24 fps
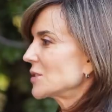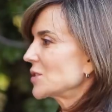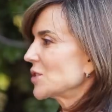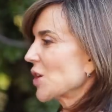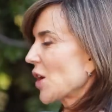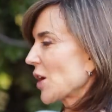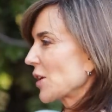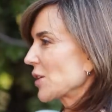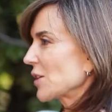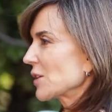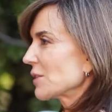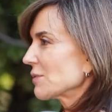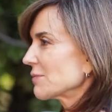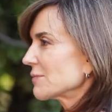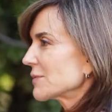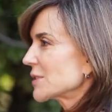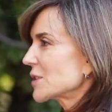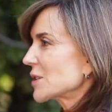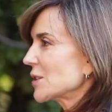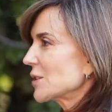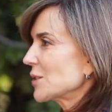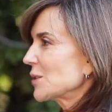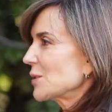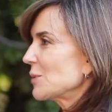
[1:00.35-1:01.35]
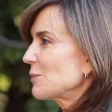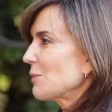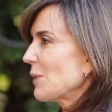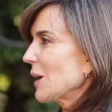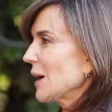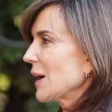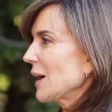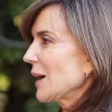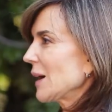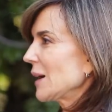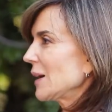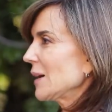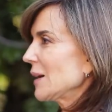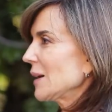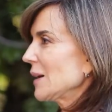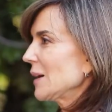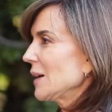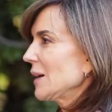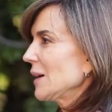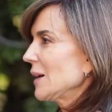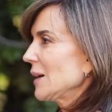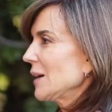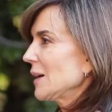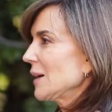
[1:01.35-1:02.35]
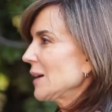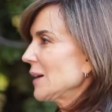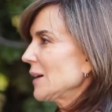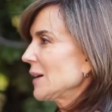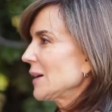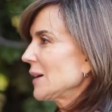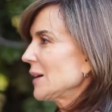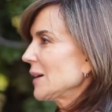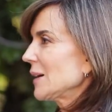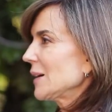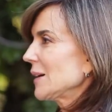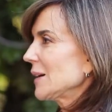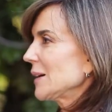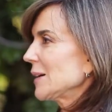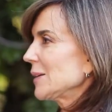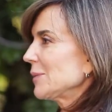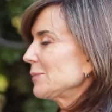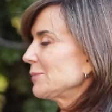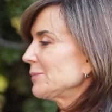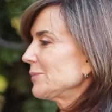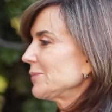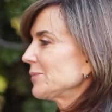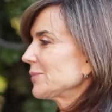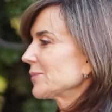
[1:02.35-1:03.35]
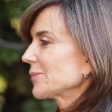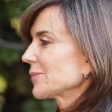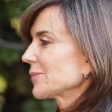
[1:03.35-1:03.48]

daughter to my um,